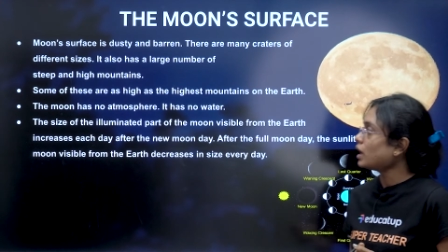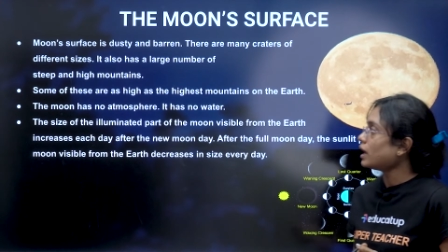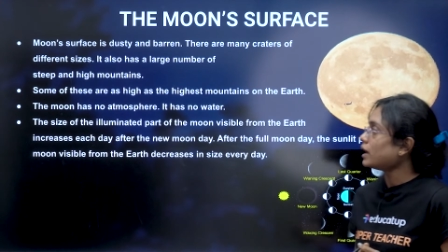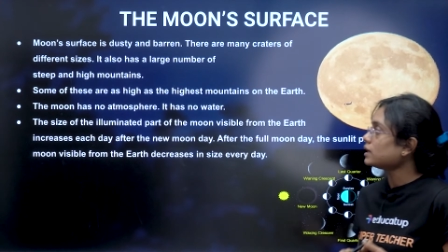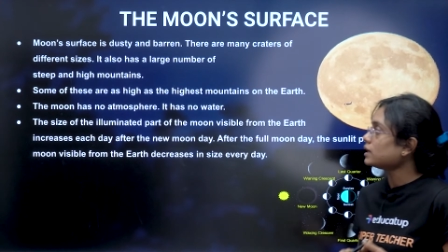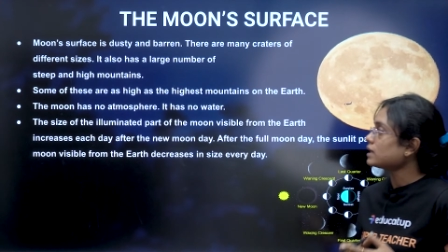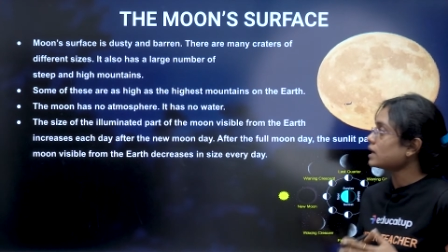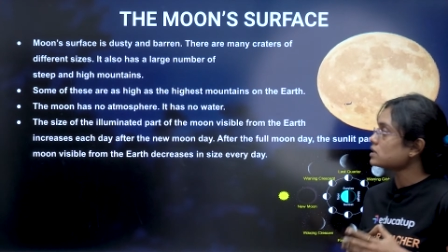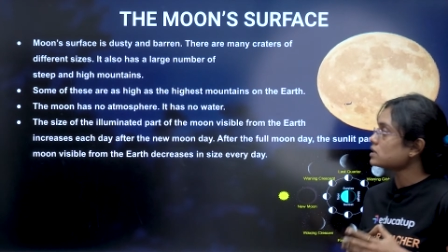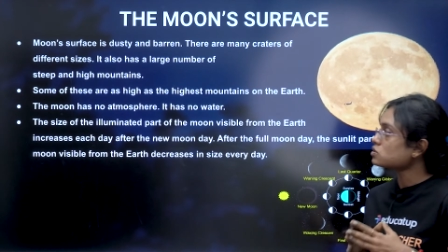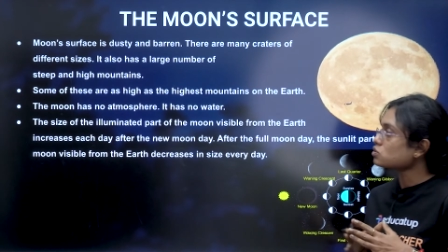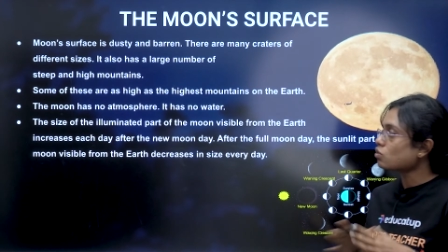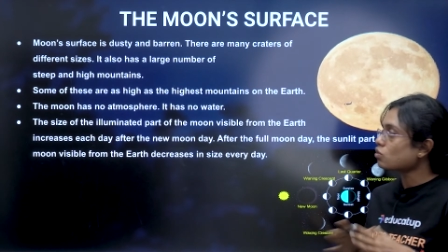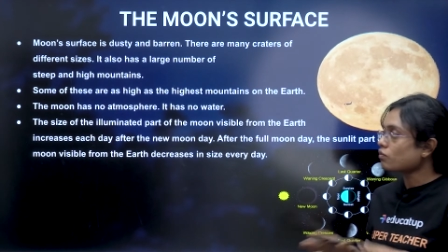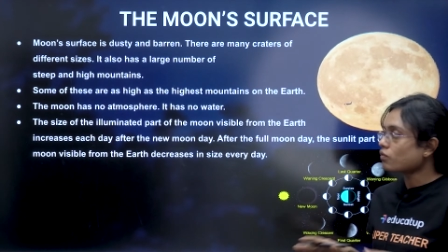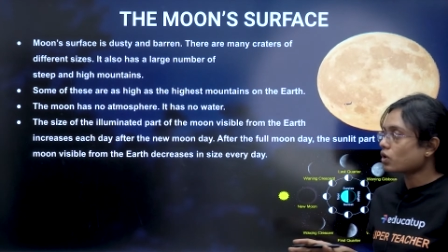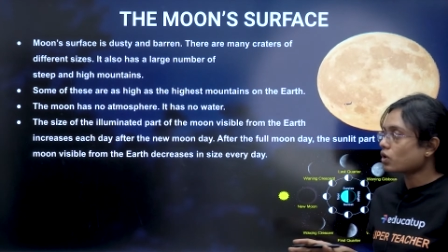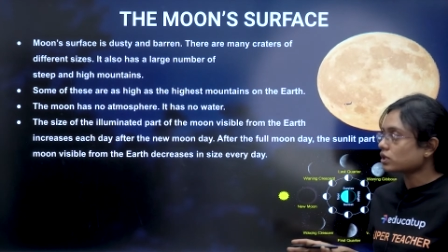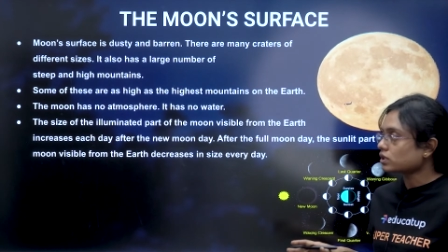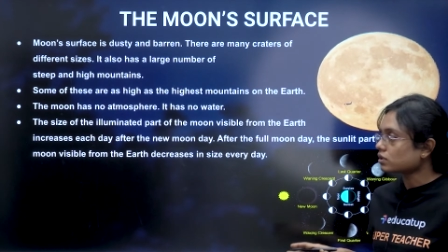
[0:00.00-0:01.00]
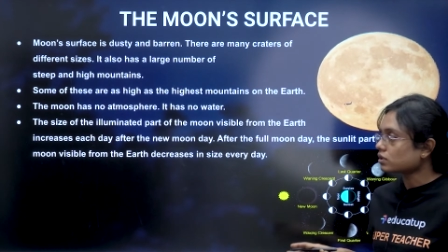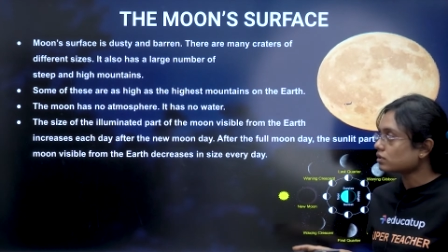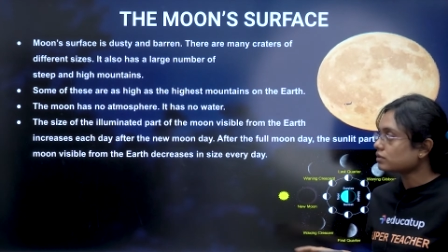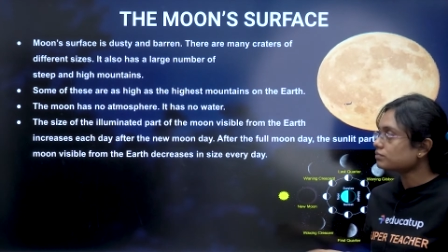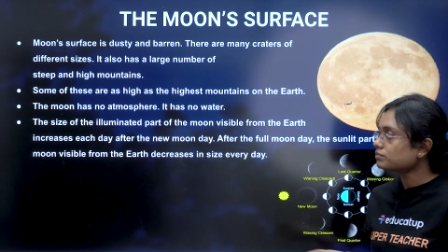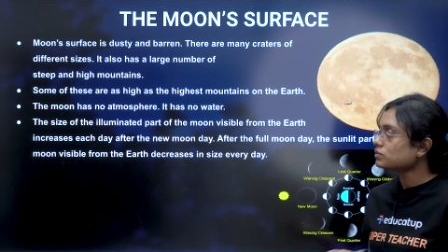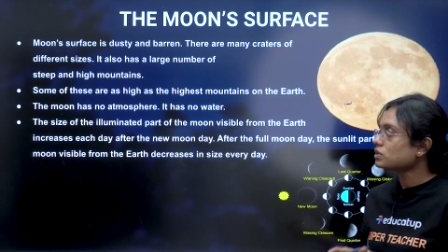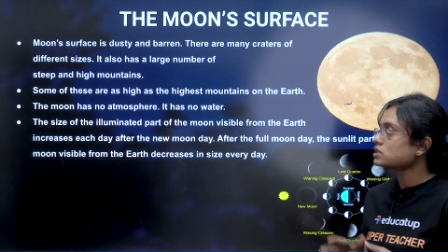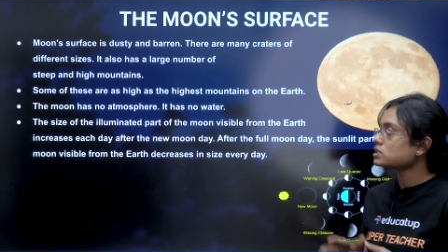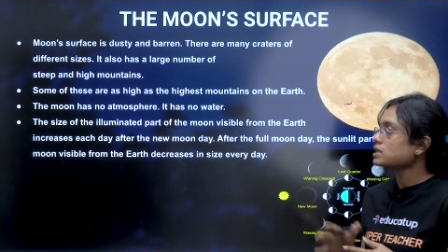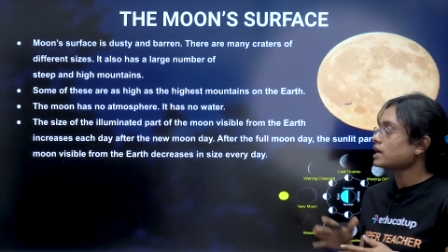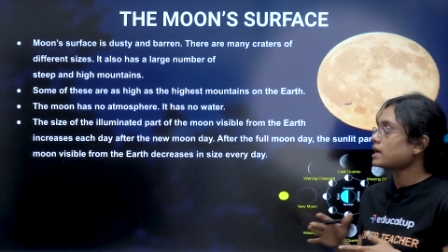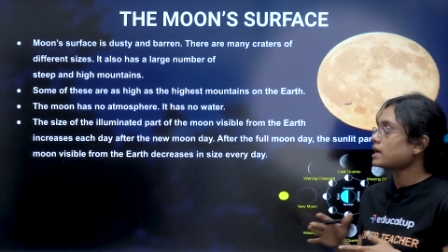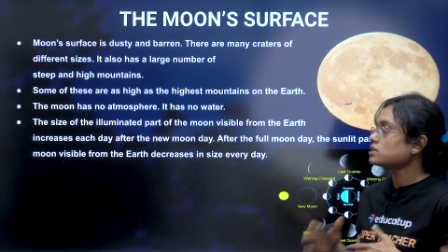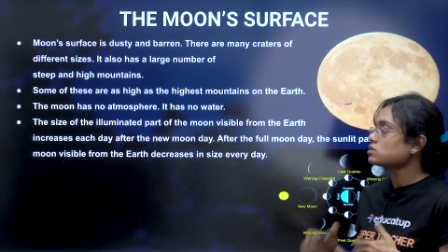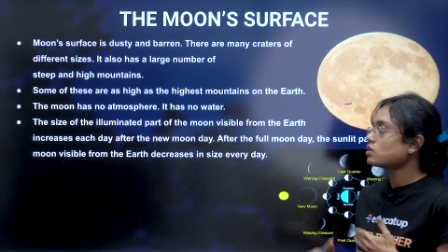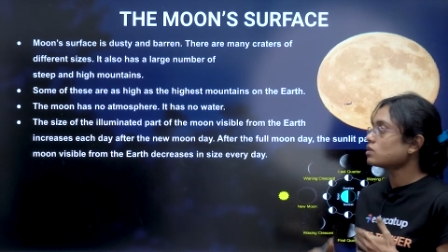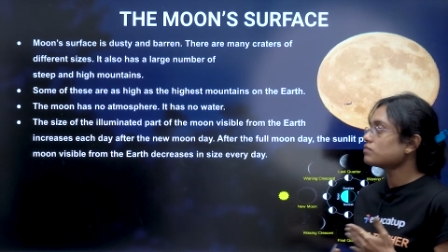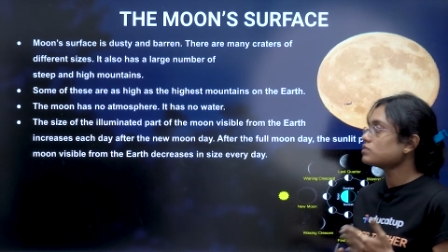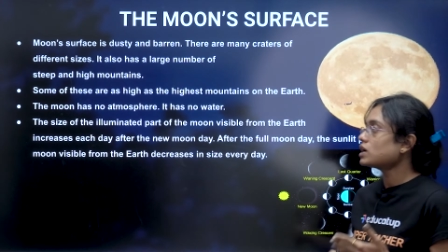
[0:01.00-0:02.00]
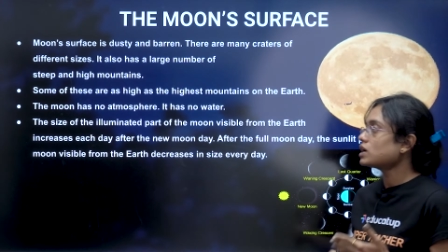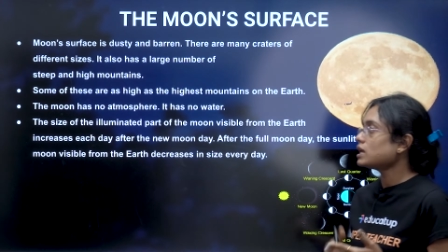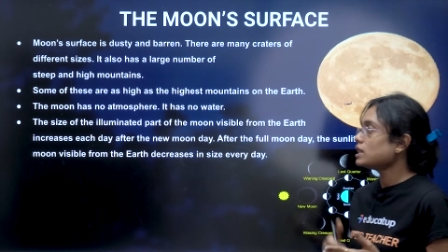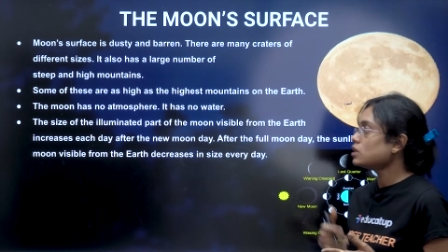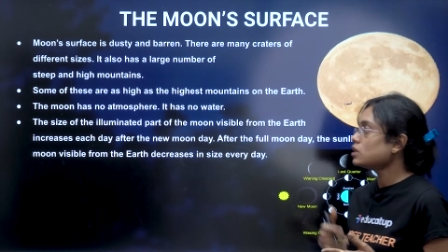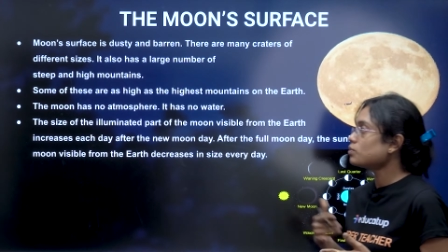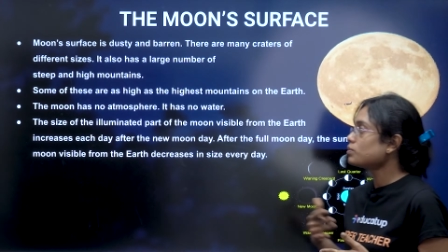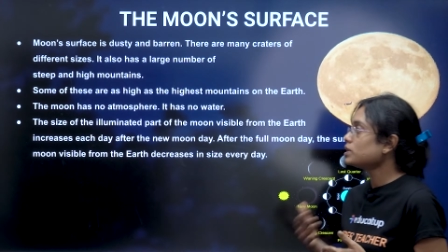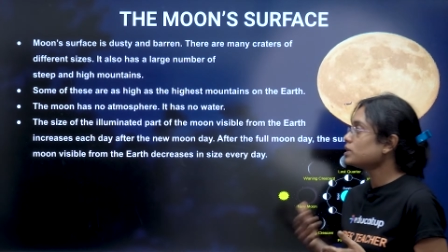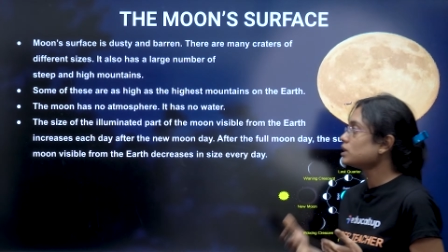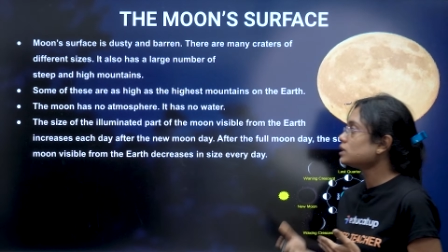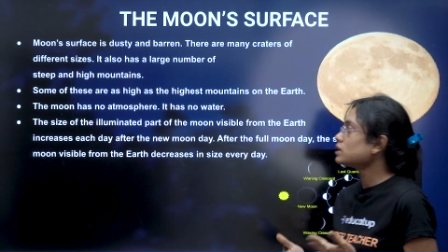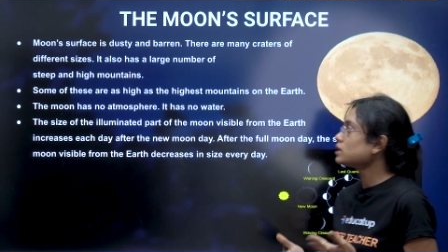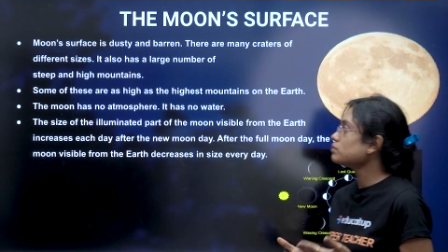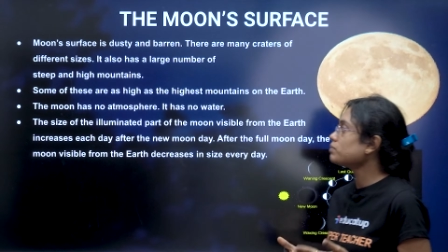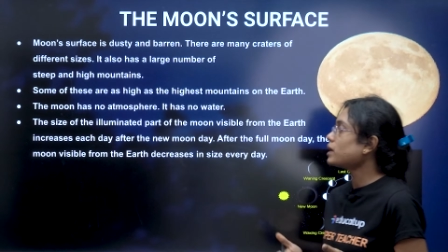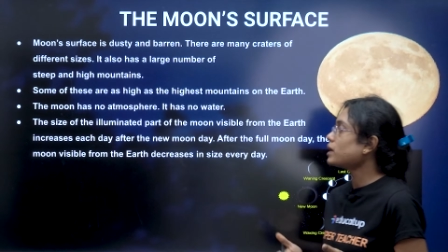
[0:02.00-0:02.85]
It has no water. The size of the illuminated